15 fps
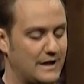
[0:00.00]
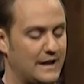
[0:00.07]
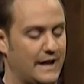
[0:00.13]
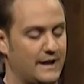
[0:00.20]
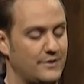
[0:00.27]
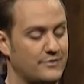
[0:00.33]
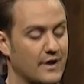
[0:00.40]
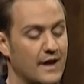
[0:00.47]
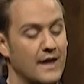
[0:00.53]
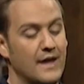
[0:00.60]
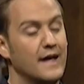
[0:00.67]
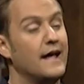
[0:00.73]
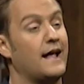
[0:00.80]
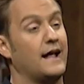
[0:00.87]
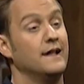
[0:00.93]
ladies,
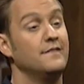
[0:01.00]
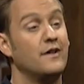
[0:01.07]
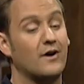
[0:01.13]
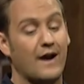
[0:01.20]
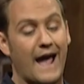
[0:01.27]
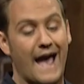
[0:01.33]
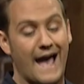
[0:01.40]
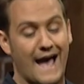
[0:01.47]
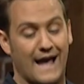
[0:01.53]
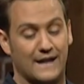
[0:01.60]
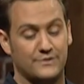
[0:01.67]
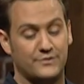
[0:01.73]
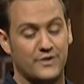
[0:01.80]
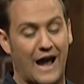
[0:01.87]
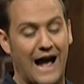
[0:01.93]
in their
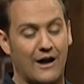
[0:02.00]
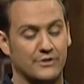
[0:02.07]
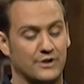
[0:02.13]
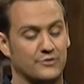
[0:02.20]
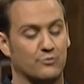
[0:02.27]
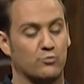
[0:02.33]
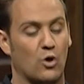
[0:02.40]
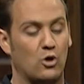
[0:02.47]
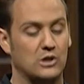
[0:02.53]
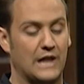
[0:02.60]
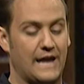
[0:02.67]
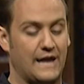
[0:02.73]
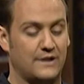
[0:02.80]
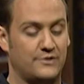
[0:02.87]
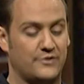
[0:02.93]
ads, how does
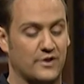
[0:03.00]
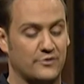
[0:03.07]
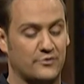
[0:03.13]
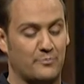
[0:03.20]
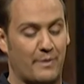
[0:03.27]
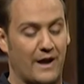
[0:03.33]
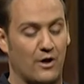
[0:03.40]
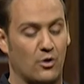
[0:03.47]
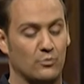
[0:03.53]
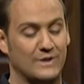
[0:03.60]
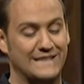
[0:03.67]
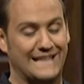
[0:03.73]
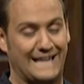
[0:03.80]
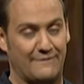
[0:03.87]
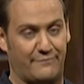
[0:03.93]
Rolaids spell
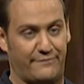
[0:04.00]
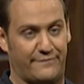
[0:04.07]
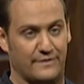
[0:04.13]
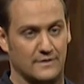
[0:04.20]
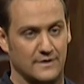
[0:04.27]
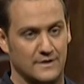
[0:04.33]
relief?